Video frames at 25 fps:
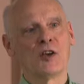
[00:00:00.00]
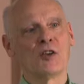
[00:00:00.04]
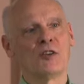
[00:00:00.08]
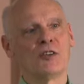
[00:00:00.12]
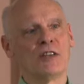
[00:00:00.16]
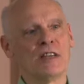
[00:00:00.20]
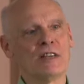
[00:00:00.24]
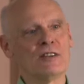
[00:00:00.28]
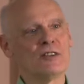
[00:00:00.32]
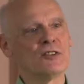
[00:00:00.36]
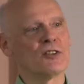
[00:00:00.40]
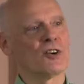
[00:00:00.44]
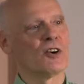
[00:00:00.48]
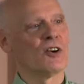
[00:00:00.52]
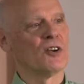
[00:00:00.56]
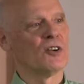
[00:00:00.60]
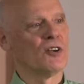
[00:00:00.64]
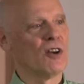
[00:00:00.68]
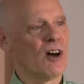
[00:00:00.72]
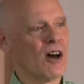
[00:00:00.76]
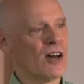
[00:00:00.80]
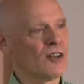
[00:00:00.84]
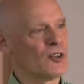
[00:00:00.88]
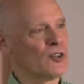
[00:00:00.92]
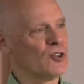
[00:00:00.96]
These are
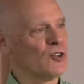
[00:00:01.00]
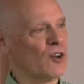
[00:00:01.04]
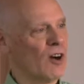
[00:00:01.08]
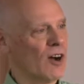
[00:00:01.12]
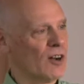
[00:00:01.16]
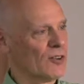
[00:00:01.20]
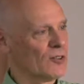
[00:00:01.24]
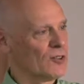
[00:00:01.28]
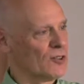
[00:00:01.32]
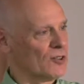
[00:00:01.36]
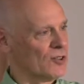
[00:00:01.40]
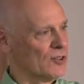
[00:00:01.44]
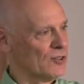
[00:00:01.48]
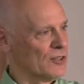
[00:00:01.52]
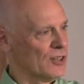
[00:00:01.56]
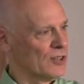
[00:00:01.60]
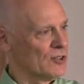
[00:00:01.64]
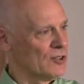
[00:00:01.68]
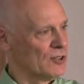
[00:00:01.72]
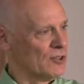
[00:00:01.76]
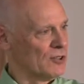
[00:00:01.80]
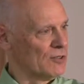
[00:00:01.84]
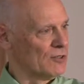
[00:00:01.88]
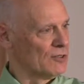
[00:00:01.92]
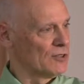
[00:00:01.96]
not doctrinal
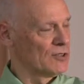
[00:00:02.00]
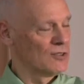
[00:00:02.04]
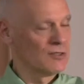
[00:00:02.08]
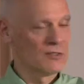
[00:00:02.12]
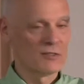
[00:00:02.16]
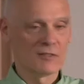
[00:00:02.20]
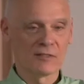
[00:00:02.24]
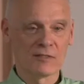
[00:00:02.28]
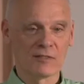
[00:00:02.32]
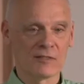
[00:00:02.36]
issues.